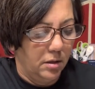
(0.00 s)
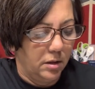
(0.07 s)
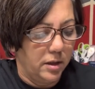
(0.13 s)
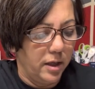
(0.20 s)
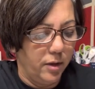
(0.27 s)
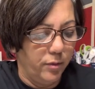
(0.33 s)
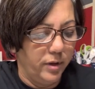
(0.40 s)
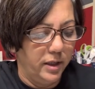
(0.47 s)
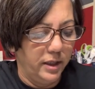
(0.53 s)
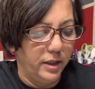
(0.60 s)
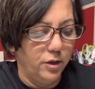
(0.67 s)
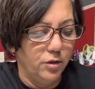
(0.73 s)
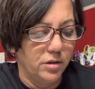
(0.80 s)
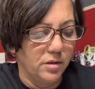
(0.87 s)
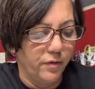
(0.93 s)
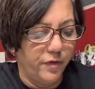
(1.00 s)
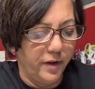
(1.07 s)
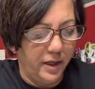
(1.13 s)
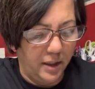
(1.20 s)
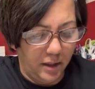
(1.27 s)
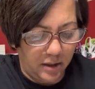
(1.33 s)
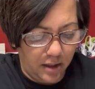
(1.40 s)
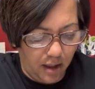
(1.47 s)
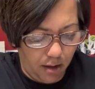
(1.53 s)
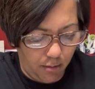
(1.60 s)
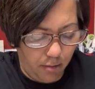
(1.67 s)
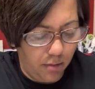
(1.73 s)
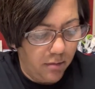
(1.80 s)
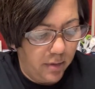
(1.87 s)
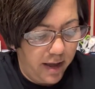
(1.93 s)
Can't really use them for
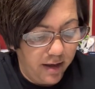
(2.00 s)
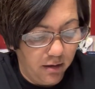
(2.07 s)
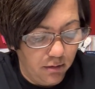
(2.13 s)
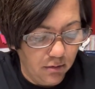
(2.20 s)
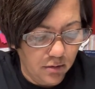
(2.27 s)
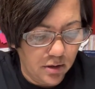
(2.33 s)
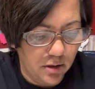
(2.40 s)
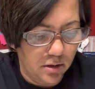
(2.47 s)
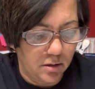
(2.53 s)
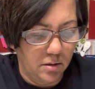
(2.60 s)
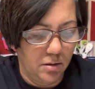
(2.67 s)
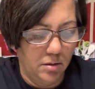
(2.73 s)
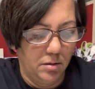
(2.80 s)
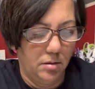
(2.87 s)
anything else.